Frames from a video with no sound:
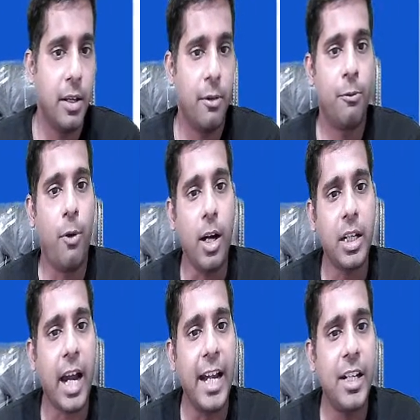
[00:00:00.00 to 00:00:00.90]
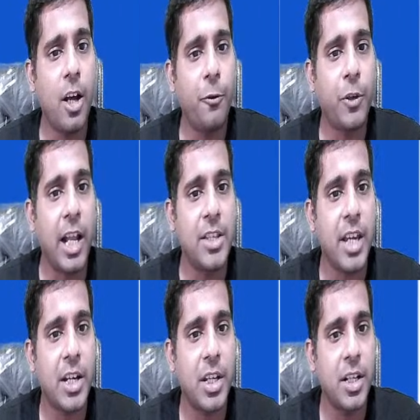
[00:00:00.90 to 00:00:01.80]
what kind of
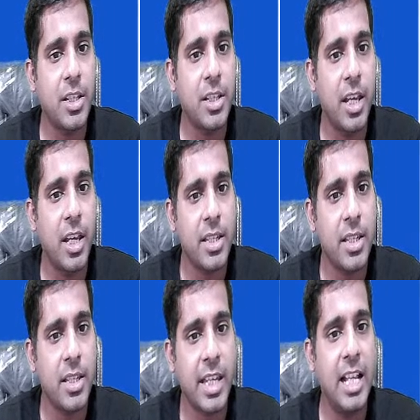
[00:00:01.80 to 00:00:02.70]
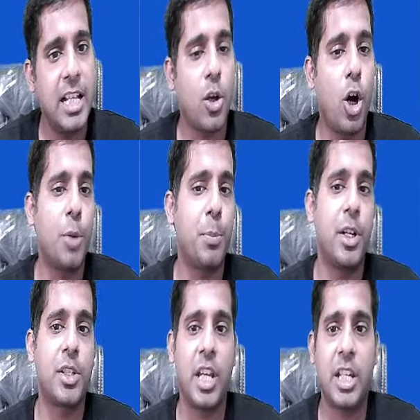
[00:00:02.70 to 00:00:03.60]
transaction is this? Sales or
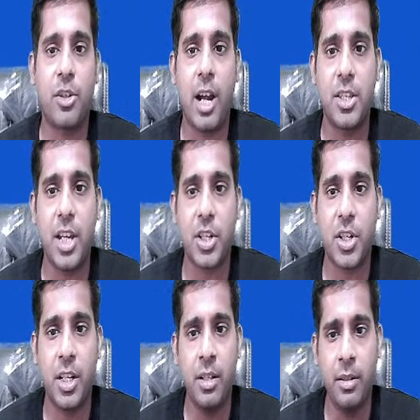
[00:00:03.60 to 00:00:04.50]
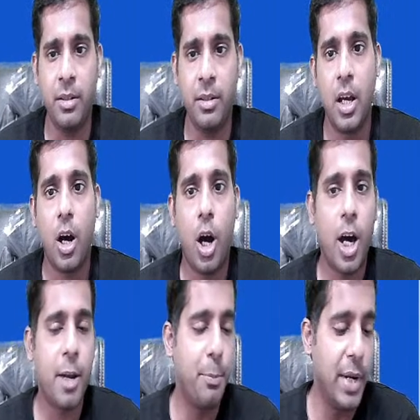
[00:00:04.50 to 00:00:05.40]
purchase transaction
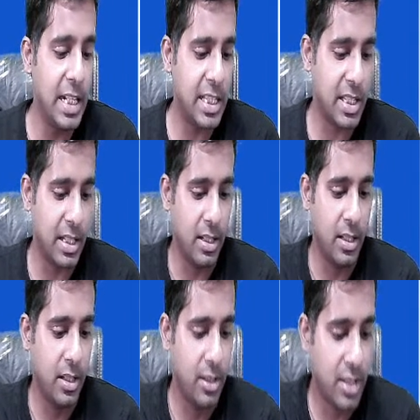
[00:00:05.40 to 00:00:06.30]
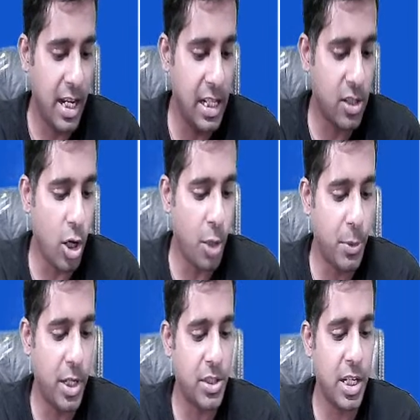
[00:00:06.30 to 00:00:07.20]
or bills? Sales or
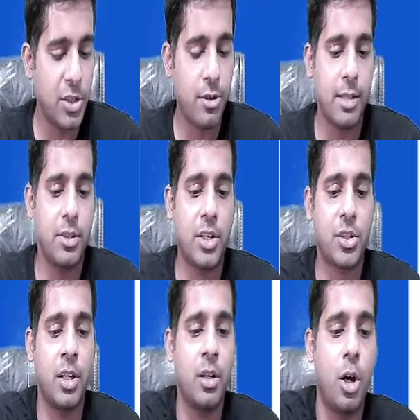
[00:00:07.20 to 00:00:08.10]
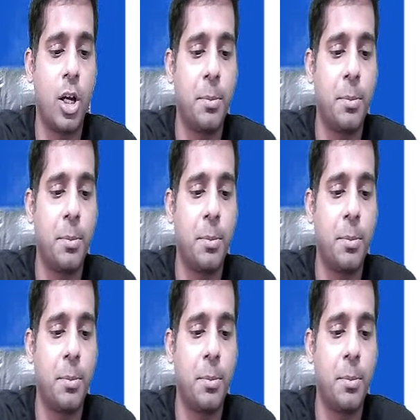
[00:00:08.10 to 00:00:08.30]
purchase transaction or